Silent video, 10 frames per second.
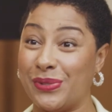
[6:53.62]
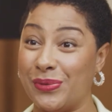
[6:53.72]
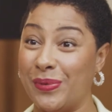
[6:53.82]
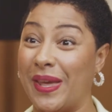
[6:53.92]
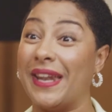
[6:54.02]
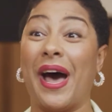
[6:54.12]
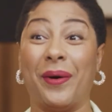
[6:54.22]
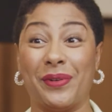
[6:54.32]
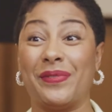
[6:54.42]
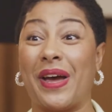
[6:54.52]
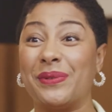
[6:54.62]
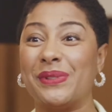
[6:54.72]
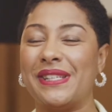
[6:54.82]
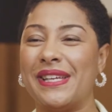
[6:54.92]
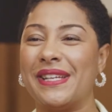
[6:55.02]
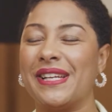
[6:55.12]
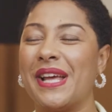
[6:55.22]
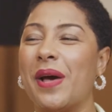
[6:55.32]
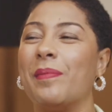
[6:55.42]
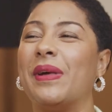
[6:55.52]
to get out of that routine,
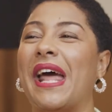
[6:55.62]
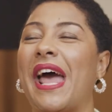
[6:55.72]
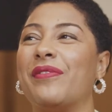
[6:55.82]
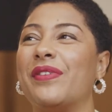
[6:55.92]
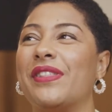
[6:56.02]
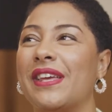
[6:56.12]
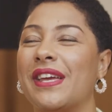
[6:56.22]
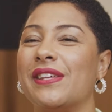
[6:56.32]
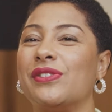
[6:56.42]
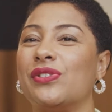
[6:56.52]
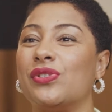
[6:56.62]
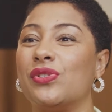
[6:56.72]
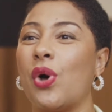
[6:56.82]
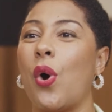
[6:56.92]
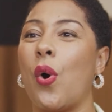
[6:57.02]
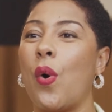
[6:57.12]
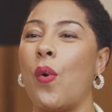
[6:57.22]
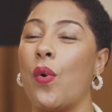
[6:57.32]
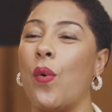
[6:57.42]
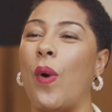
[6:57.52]
but everything is
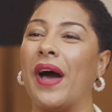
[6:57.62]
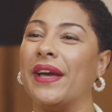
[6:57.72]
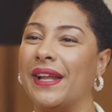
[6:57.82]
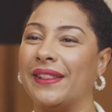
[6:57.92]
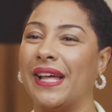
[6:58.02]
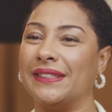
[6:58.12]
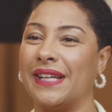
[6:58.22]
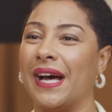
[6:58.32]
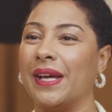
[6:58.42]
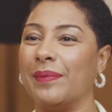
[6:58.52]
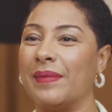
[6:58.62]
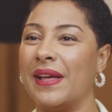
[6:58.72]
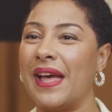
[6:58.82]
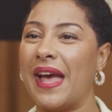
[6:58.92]
so quiet at that time.